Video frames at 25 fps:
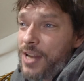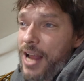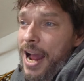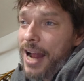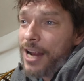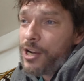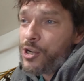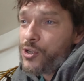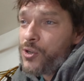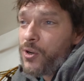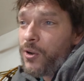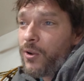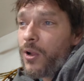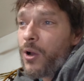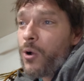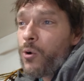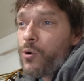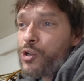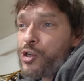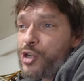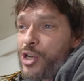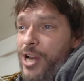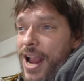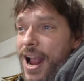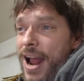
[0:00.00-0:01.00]
National
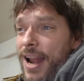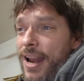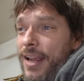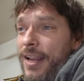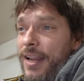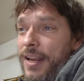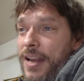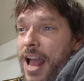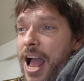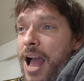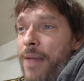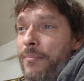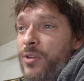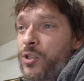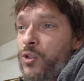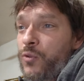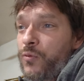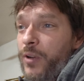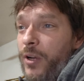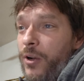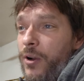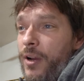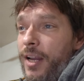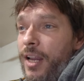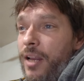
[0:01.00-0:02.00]
Oceanic and
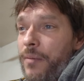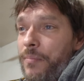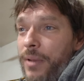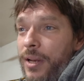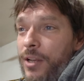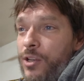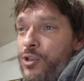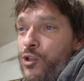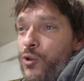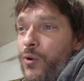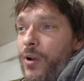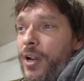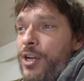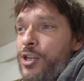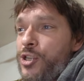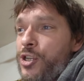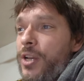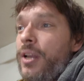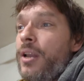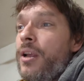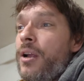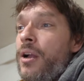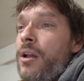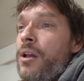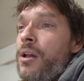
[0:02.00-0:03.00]
Atmospheric
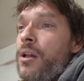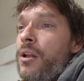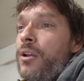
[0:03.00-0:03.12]
Administration